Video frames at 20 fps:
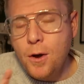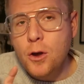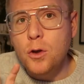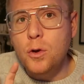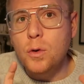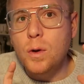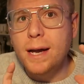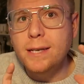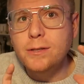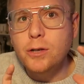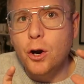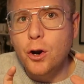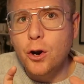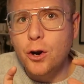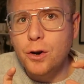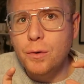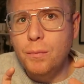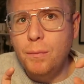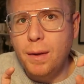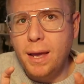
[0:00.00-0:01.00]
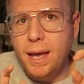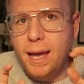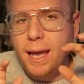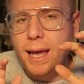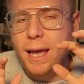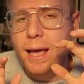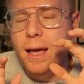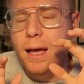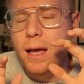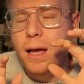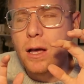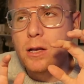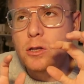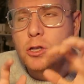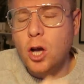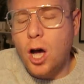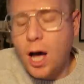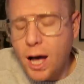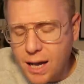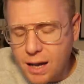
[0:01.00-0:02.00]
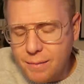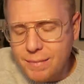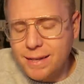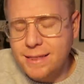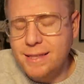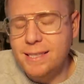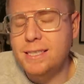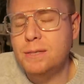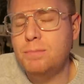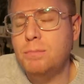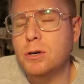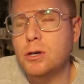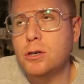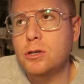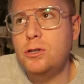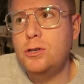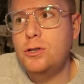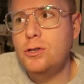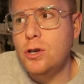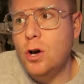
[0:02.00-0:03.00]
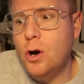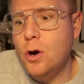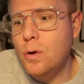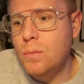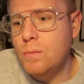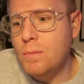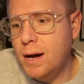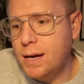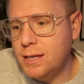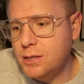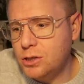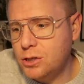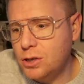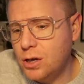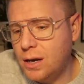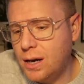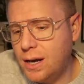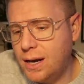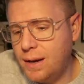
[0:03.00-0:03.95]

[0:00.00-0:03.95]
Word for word: You guys heard me talk about this book so much.